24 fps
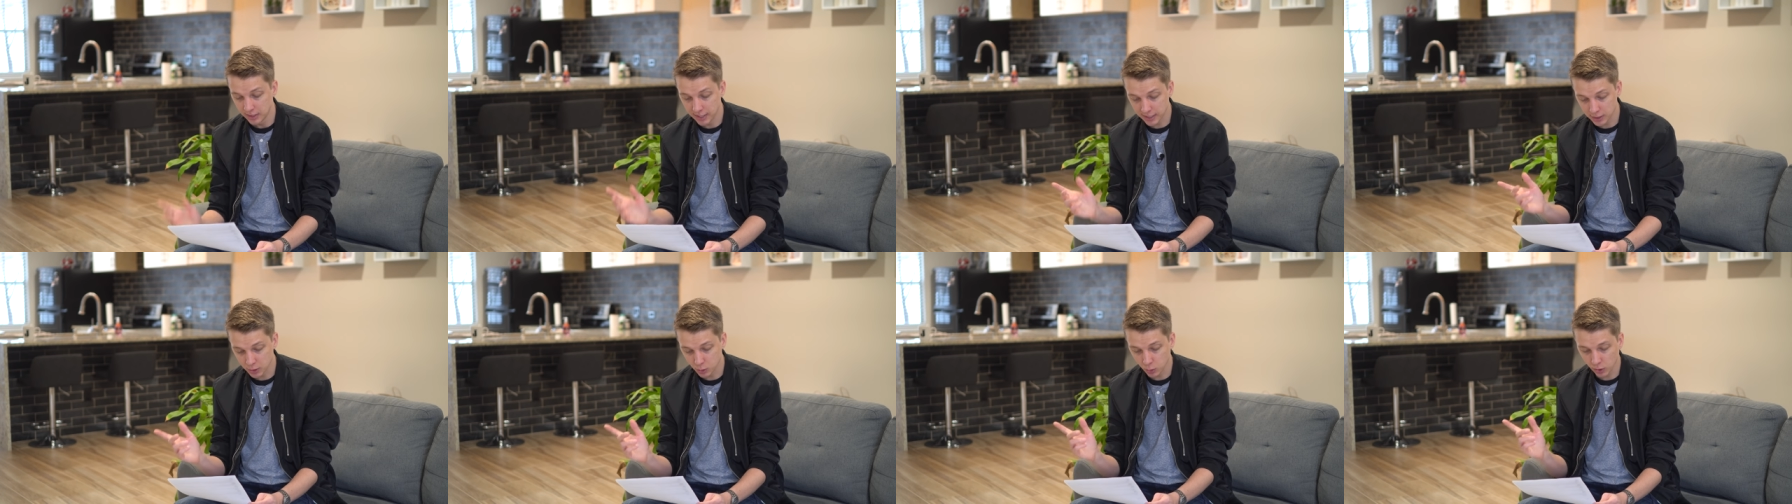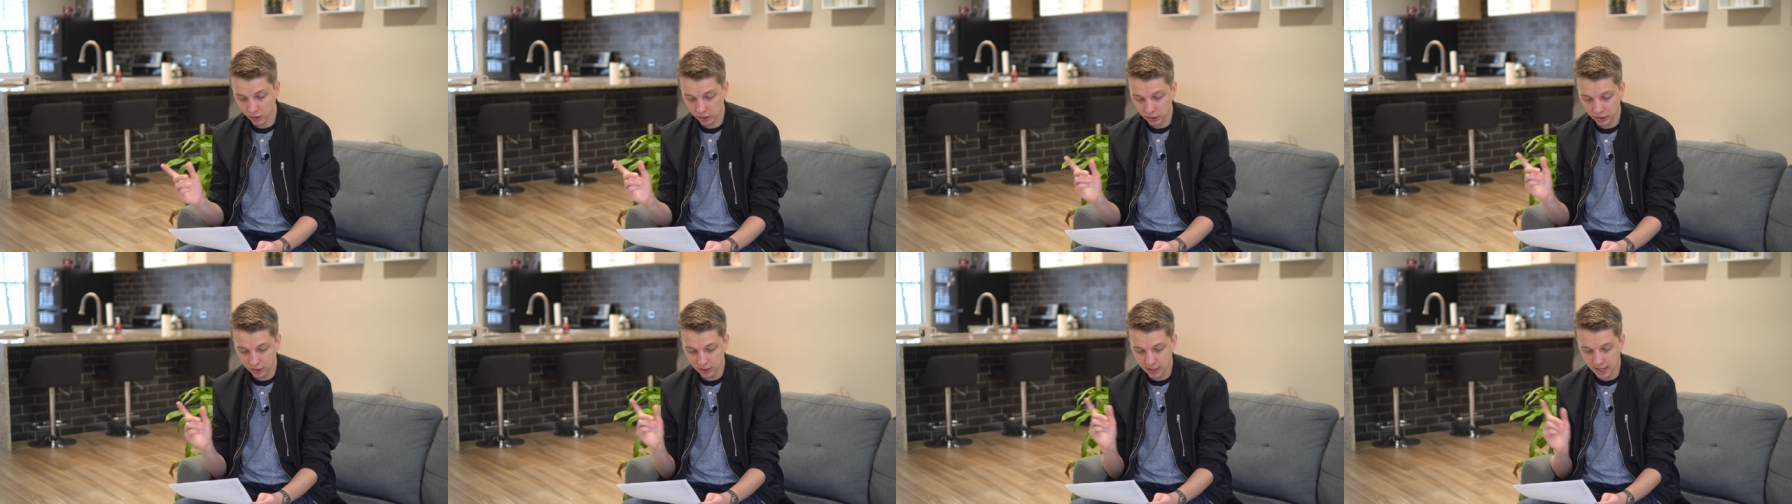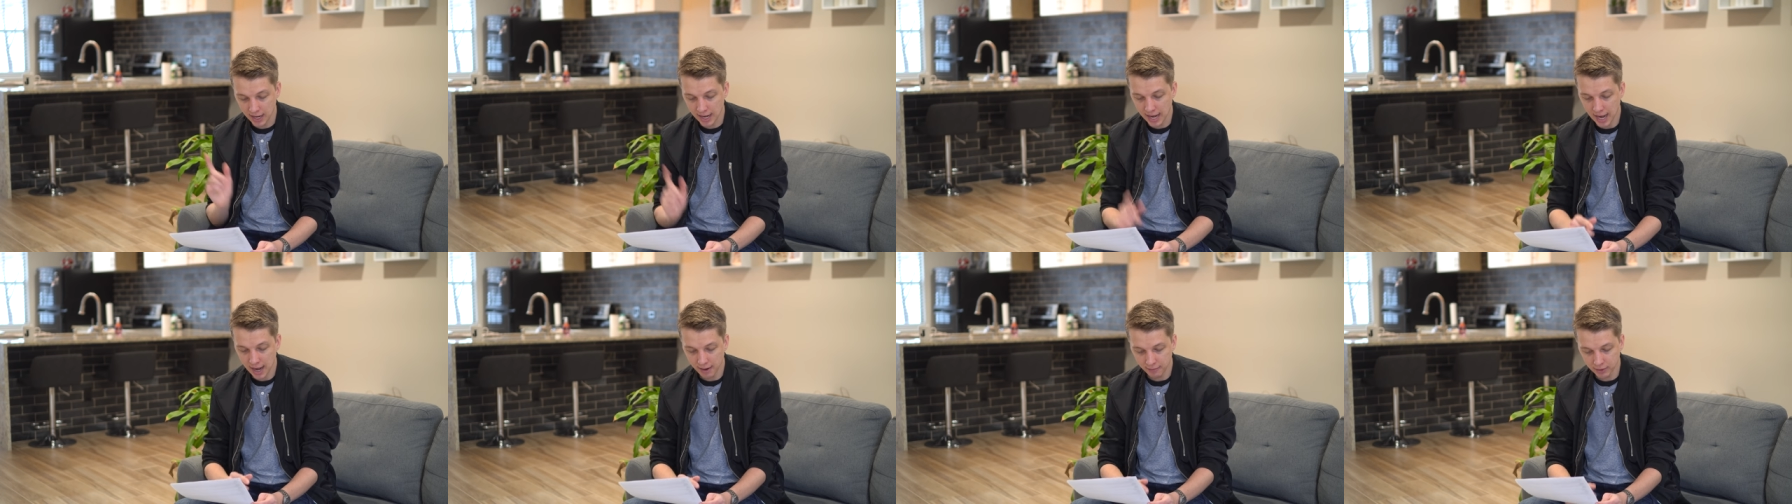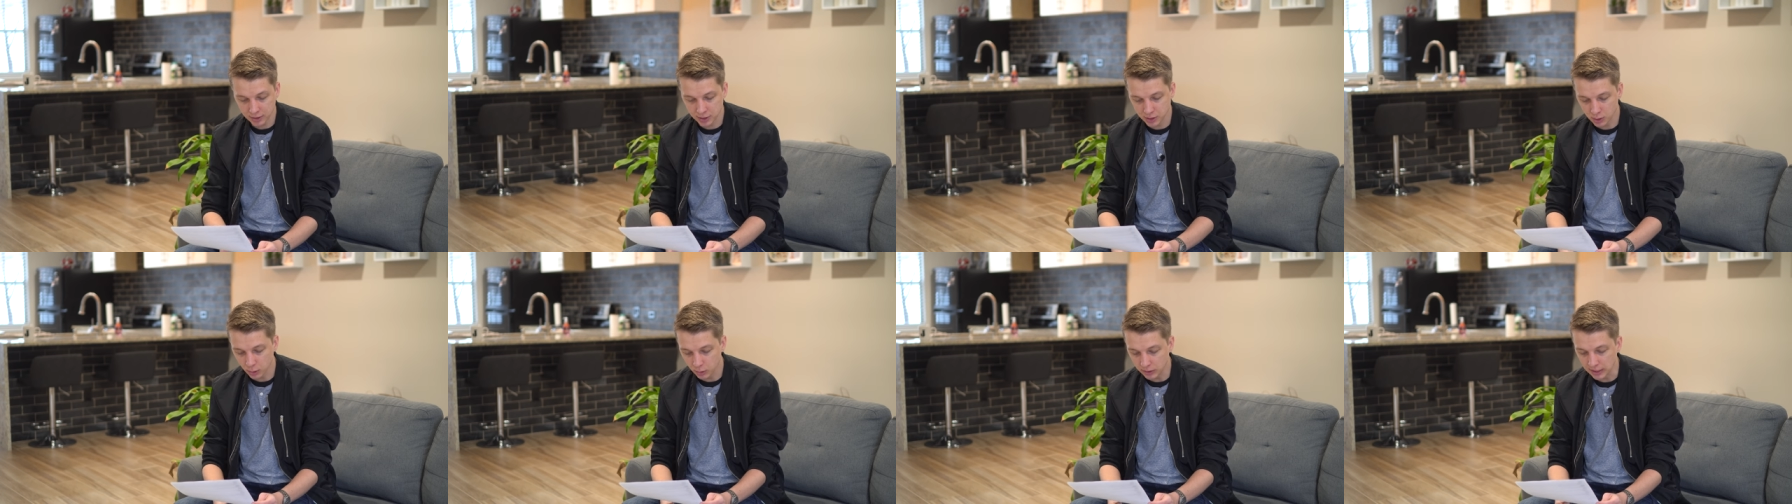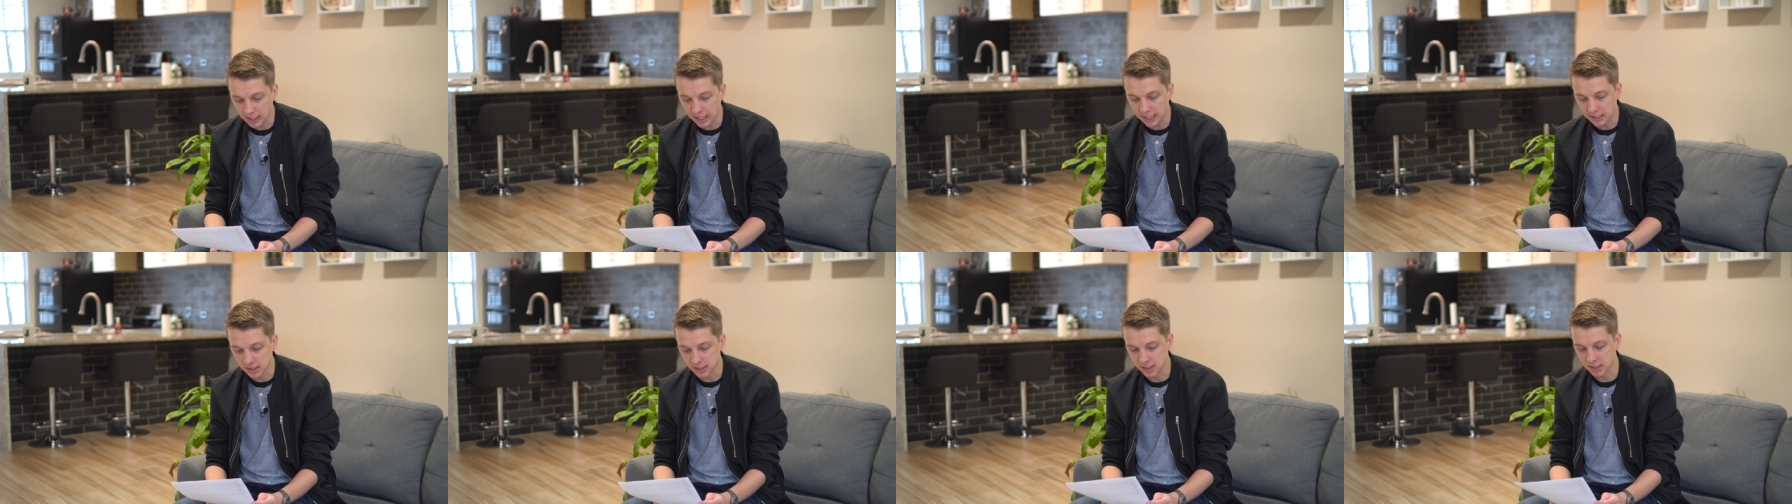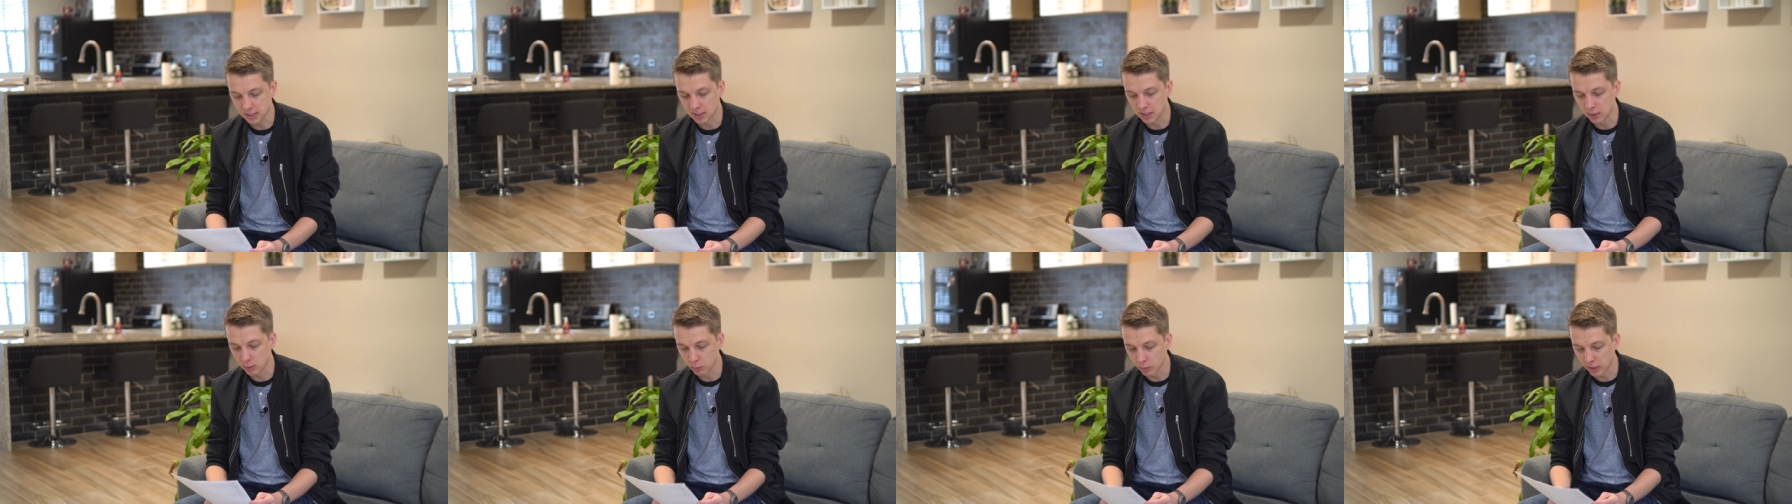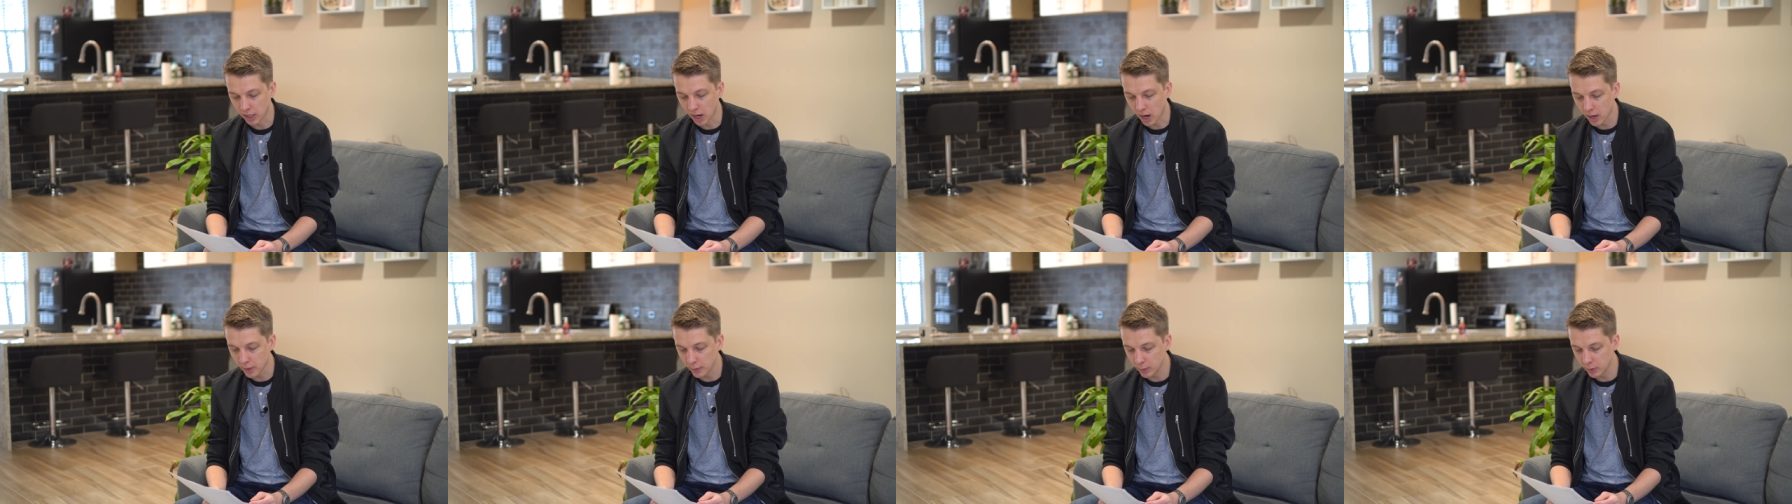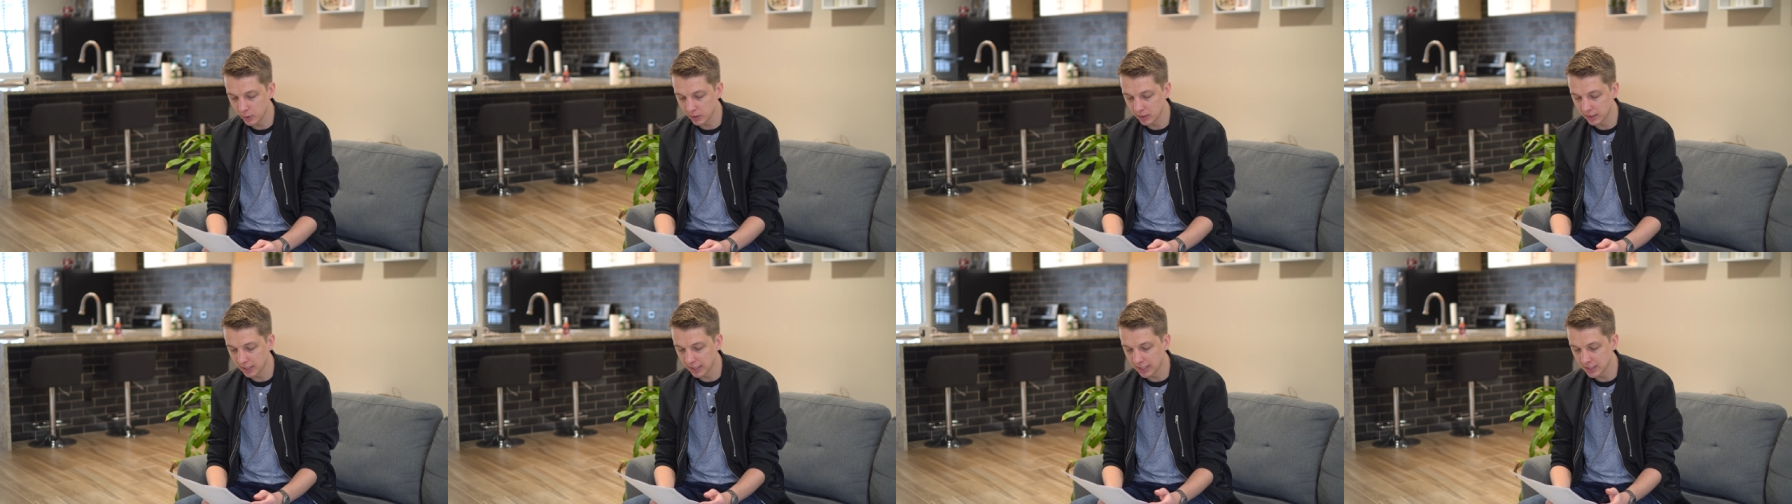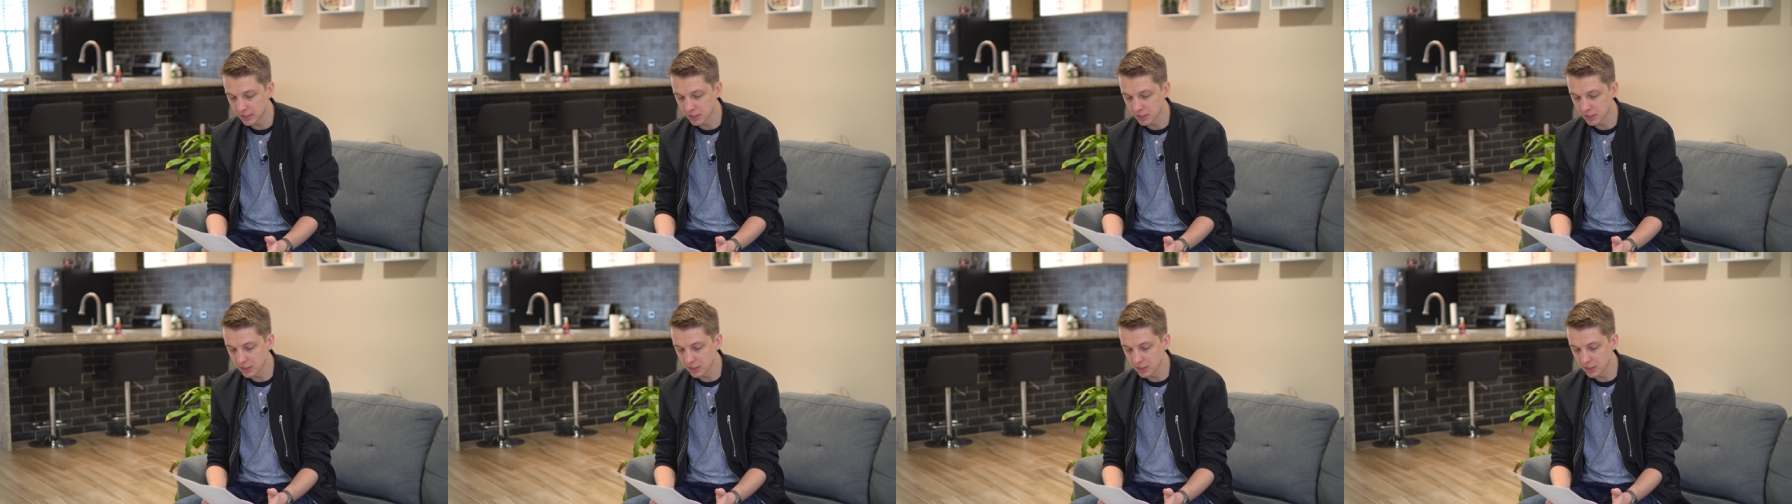Next question, I have a Sony a6300.